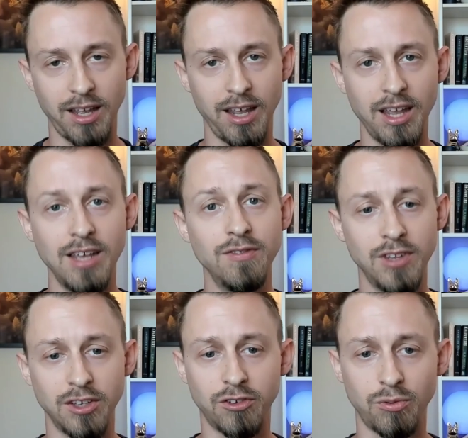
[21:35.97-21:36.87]
in
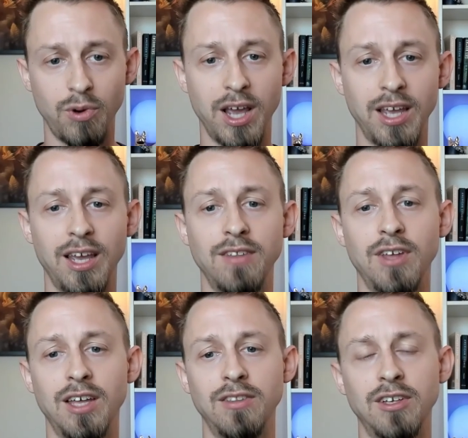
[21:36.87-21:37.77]
this way,
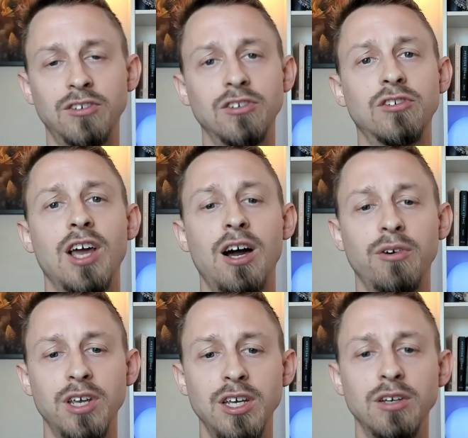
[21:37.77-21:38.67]
and this is how
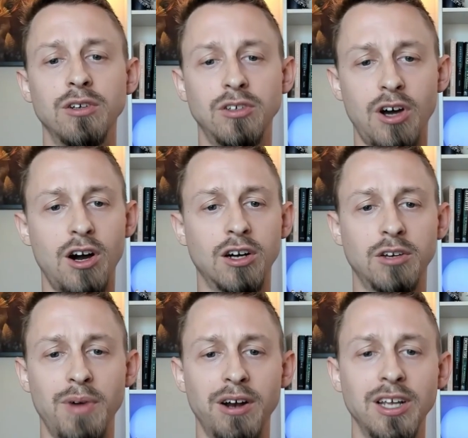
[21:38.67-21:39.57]
he talked
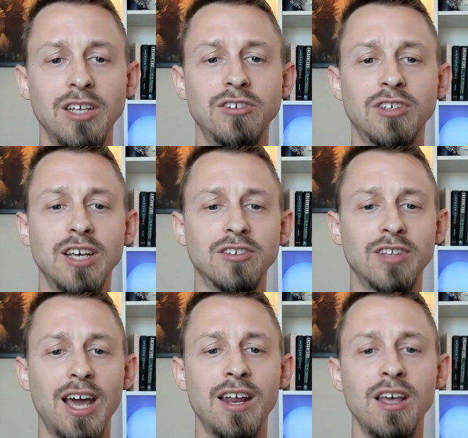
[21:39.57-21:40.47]
about it. He says
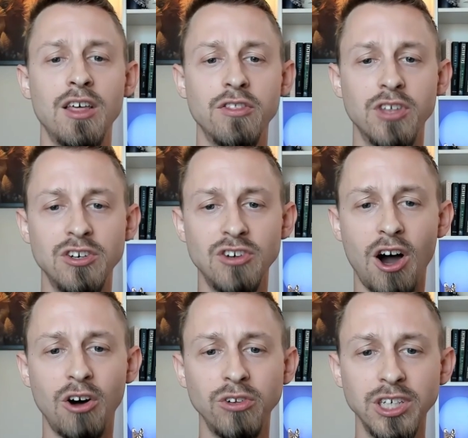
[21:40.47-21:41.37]
that the
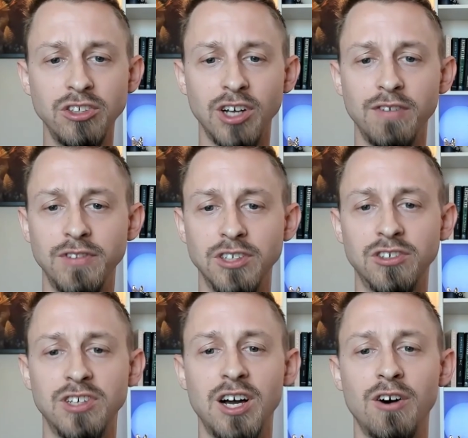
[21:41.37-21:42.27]
knowledge of the
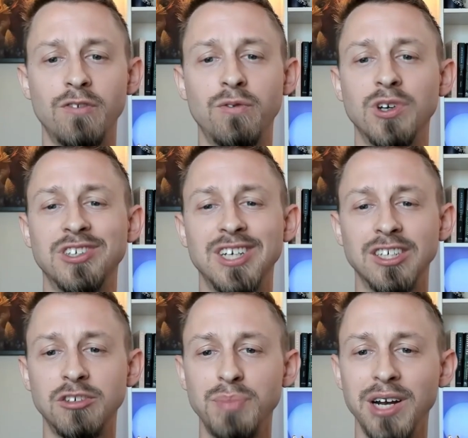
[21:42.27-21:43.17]
self was an
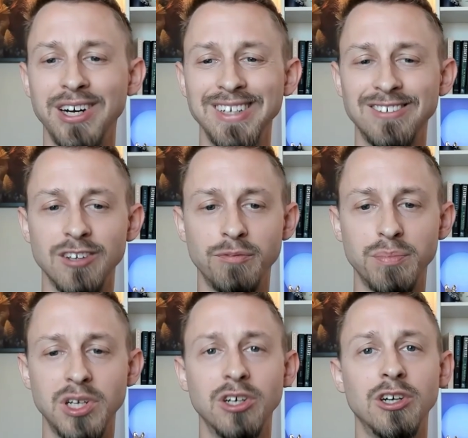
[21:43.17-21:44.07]
experience of
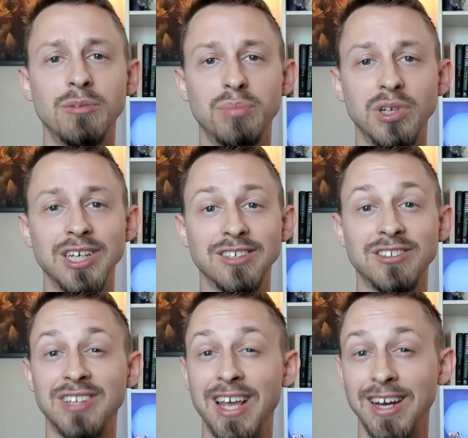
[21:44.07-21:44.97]
pure
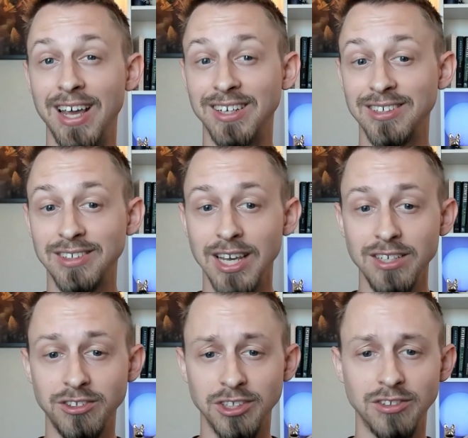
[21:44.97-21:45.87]
bliss and
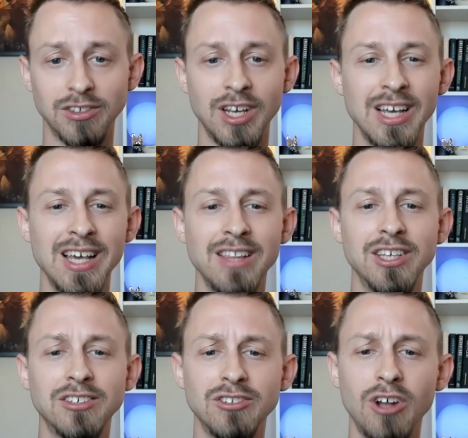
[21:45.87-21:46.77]
ecstasis.
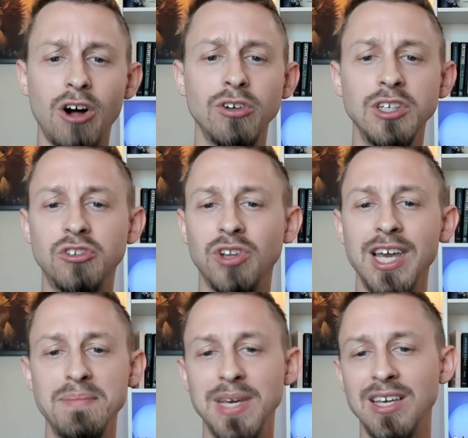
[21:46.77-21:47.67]
This knowledge
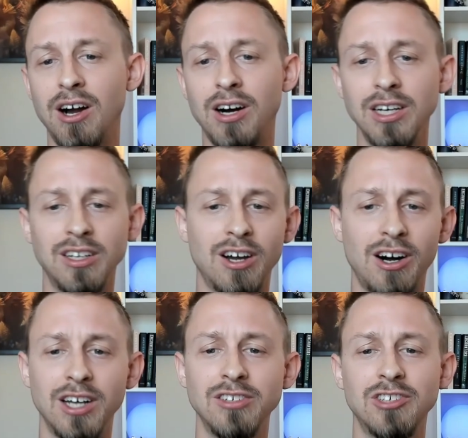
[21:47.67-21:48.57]
lay beyond
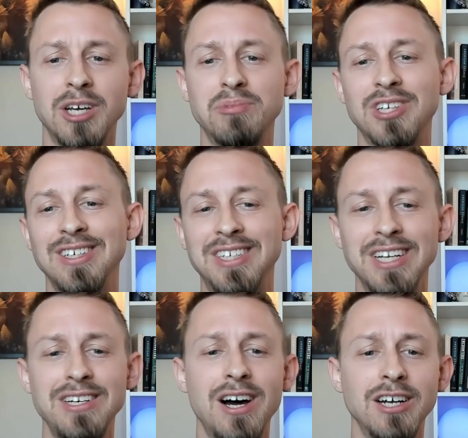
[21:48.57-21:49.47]
concepts and
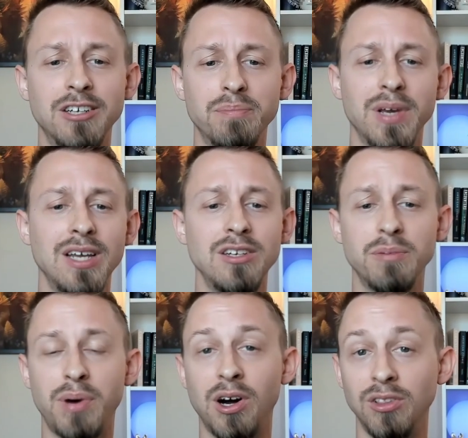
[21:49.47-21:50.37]
did not depend
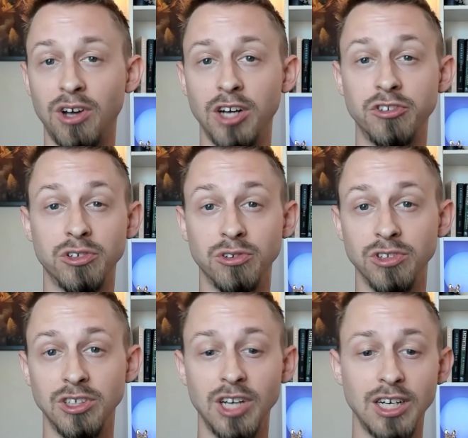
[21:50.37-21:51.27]
upon logical
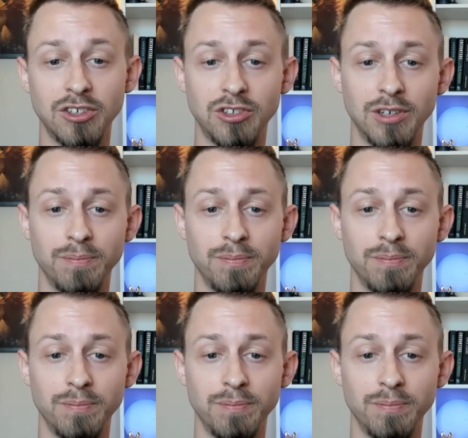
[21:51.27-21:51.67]
deduction.